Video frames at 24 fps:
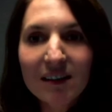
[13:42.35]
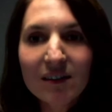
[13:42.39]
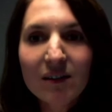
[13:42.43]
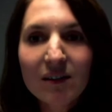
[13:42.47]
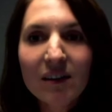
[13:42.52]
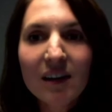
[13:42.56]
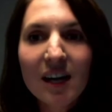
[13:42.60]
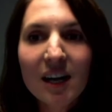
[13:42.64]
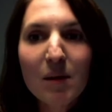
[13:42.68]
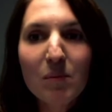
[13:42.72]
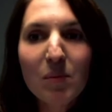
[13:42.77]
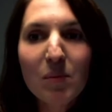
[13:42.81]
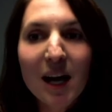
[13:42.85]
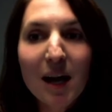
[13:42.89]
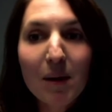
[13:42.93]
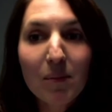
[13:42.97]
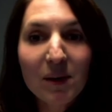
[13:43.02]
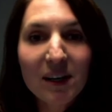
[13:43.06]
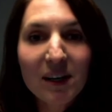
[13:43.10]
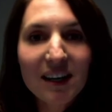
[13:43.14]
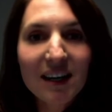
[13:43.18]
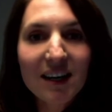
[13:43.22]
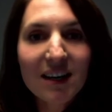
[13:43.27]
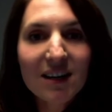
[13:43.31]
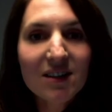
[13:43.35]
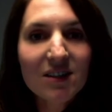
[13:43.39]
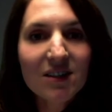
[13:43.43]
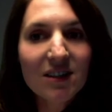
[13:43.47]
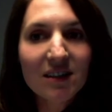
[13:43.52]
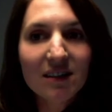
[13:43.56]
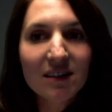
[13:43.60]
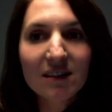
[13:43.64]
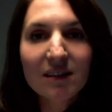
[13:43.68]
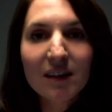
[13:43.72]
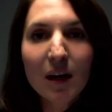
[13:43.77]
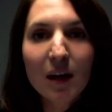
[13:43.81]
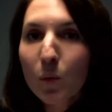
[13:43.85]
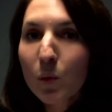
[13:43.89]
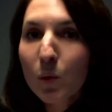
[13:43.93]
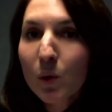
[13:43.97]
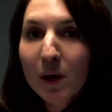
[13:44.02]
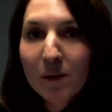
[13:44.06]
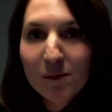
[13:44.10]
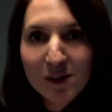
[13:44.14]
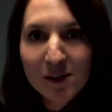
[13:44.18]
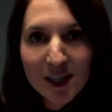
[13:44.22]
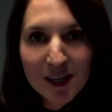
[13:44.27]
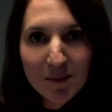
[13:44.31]
to enable applications that would
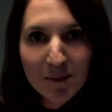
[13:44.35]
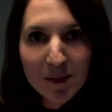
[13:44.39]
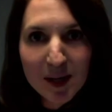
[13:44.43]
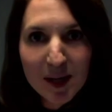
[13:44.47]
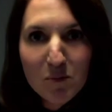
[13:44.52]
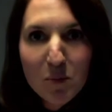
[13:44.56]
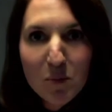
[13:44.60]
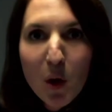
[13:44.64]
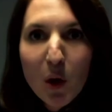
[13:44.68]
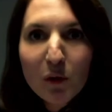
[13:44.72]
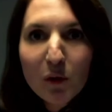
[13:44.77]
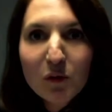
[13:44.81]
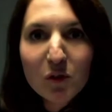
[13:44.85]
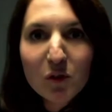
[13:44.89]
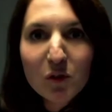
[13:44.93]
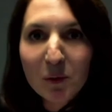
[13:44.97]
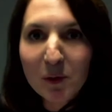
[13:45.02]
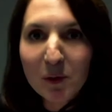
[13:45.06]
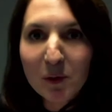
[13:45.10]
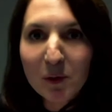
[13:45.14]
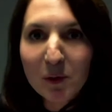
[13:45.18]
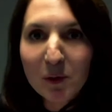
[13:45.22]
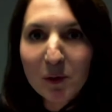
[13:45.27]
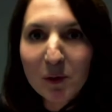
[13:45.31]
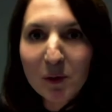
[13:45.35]
have seemed impossible